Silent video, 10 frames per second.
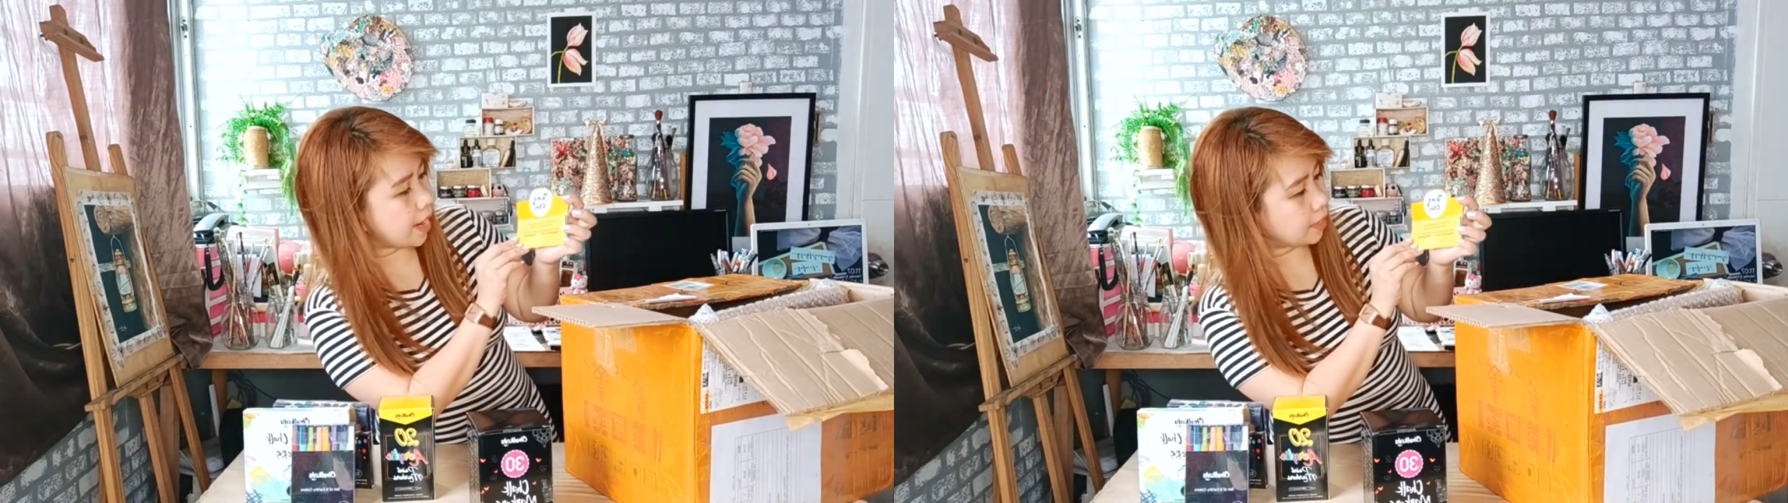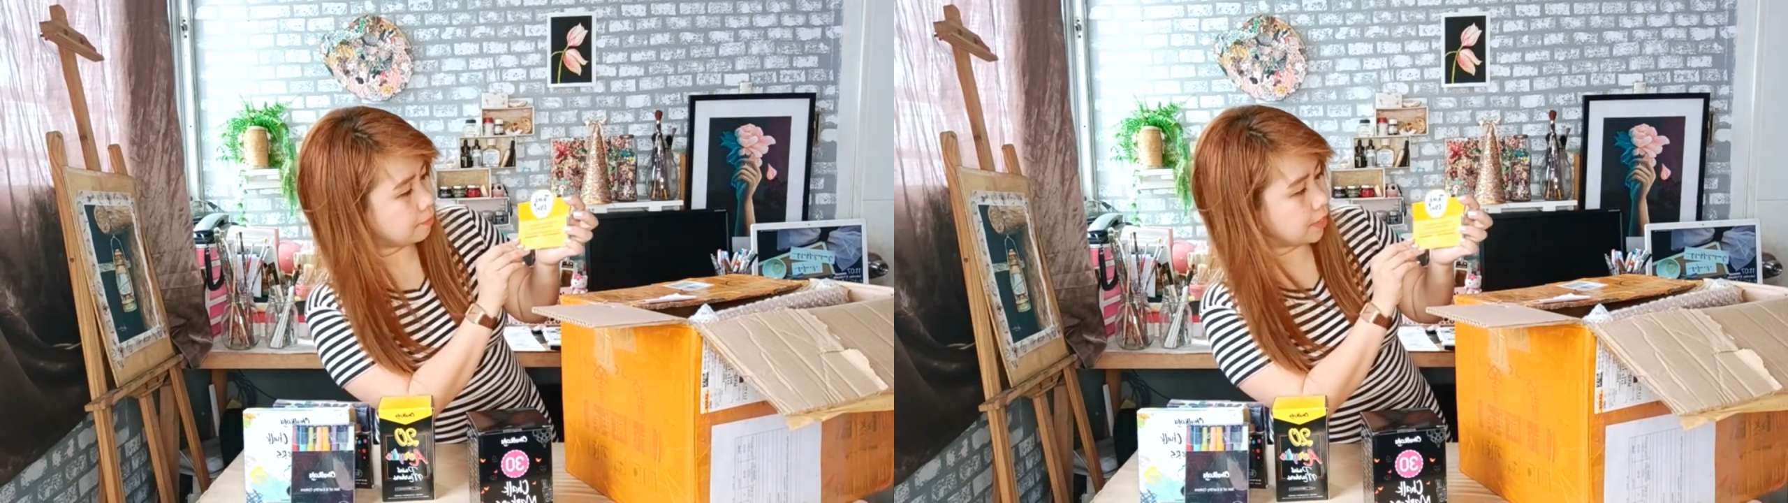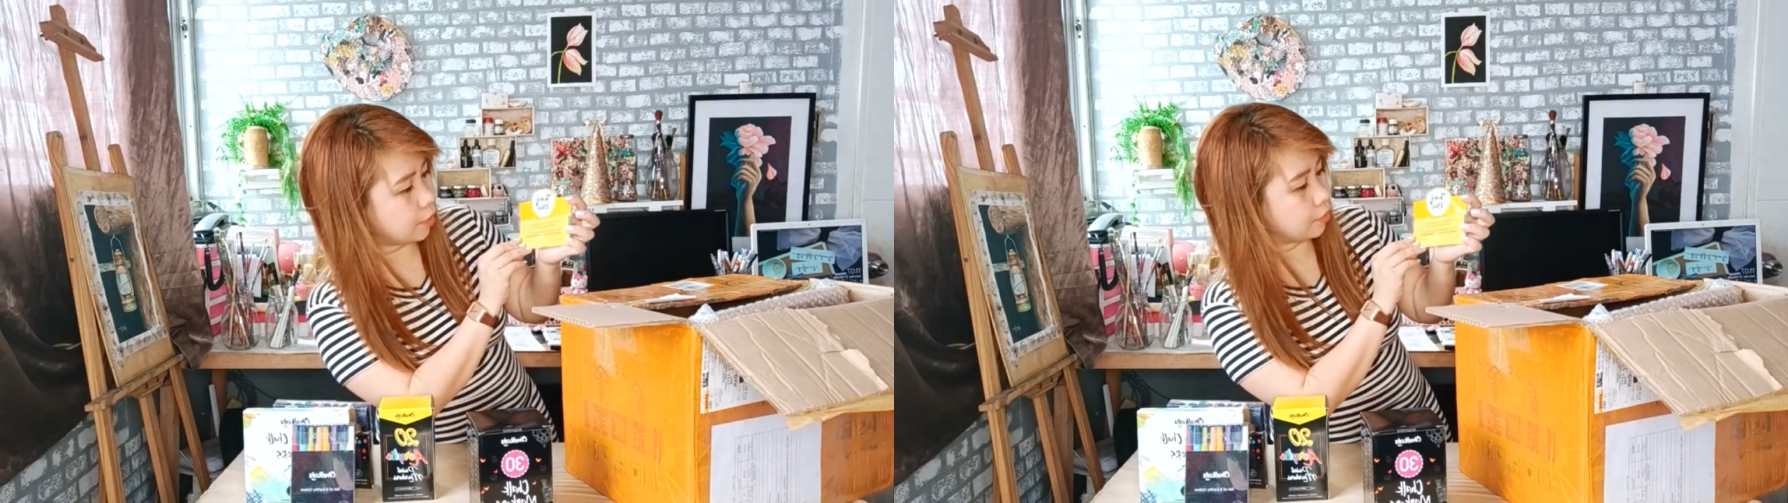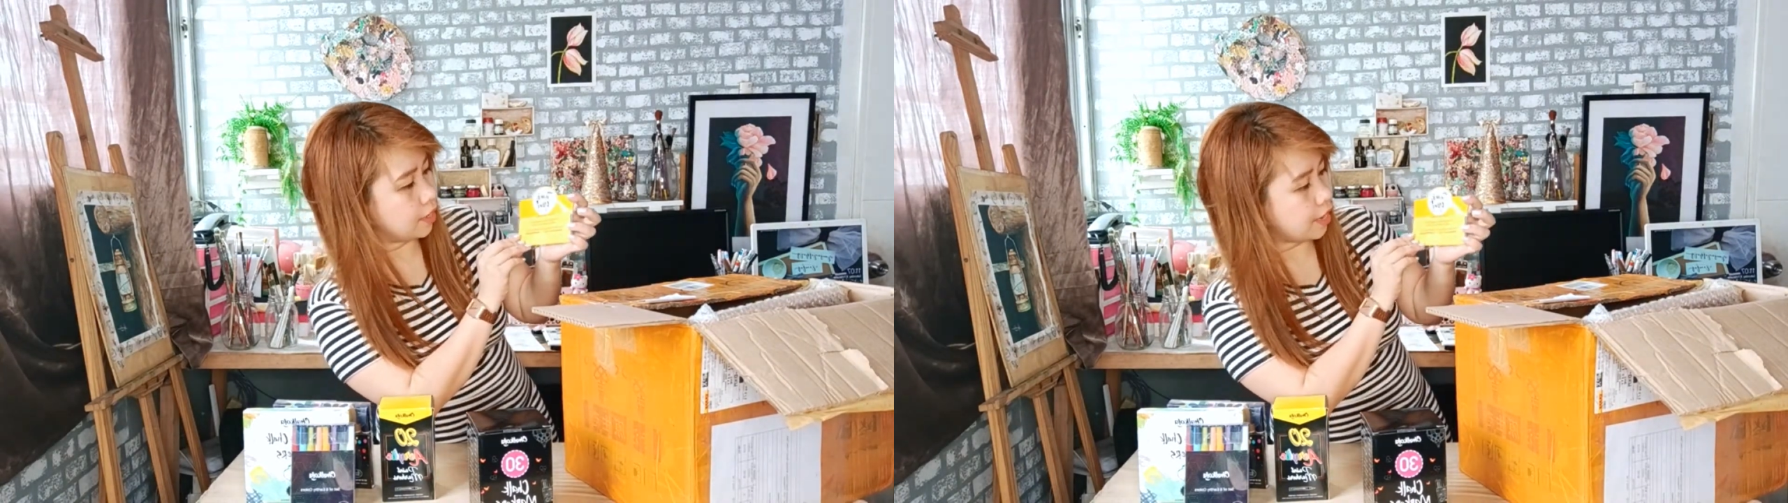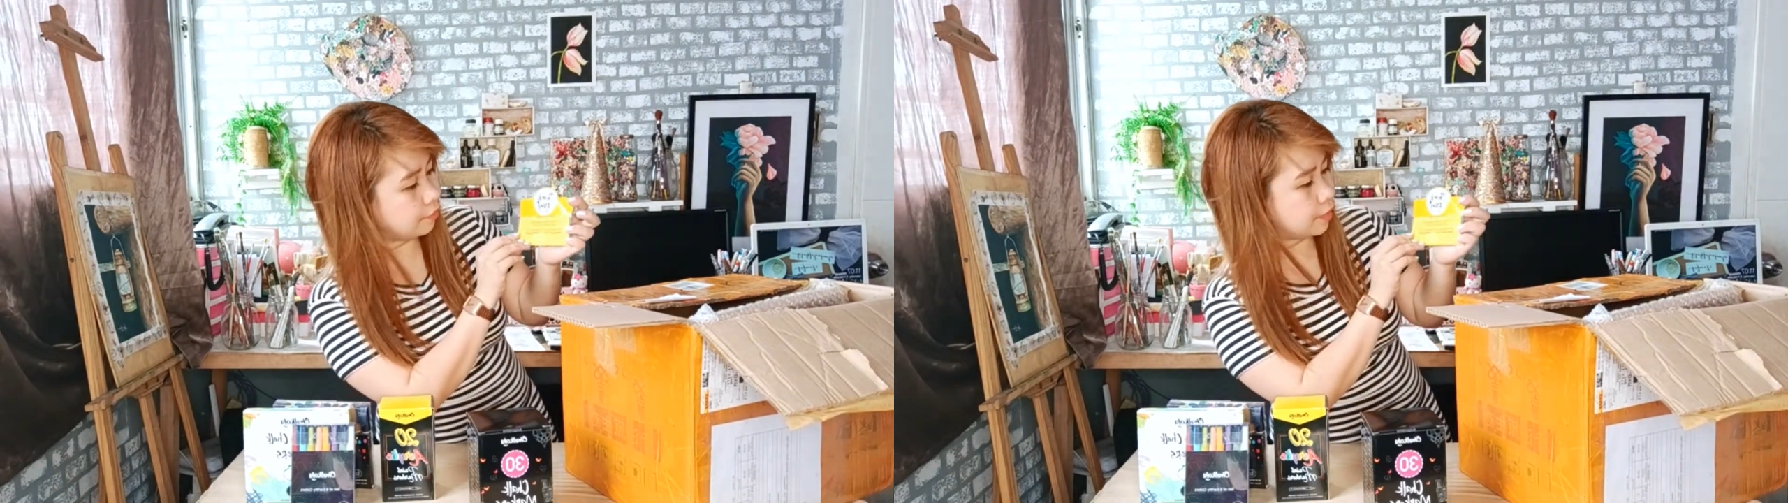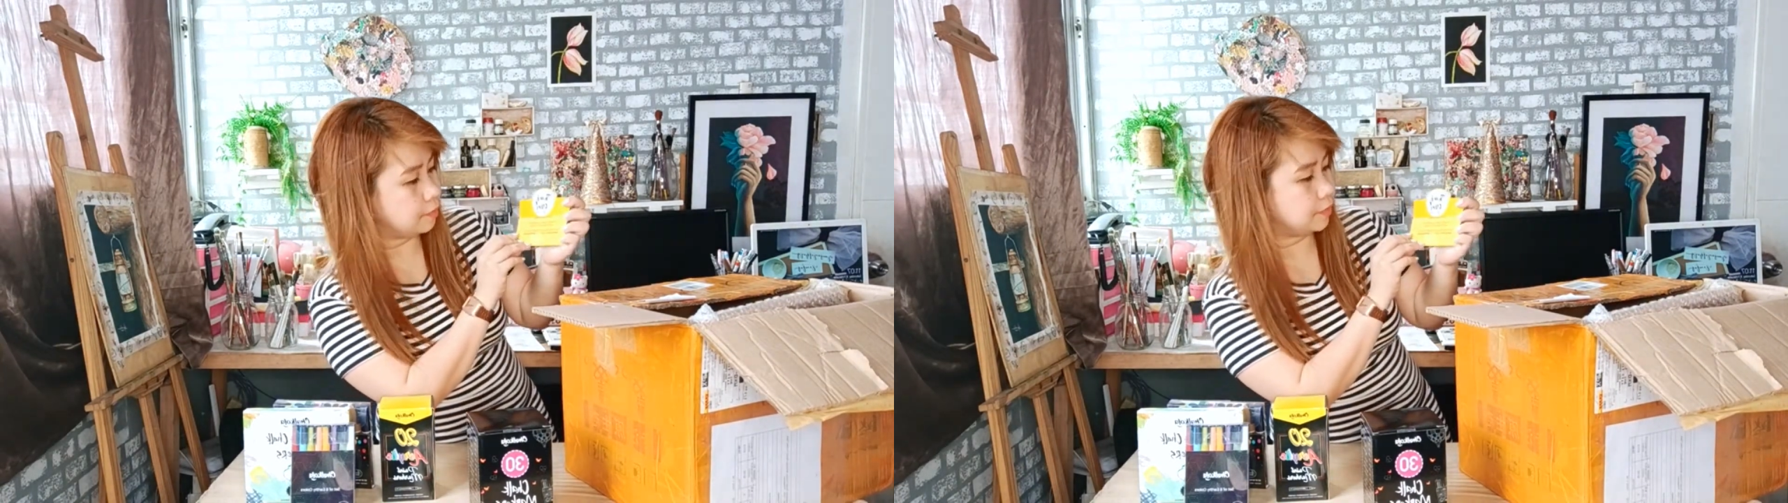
backed by our lifetime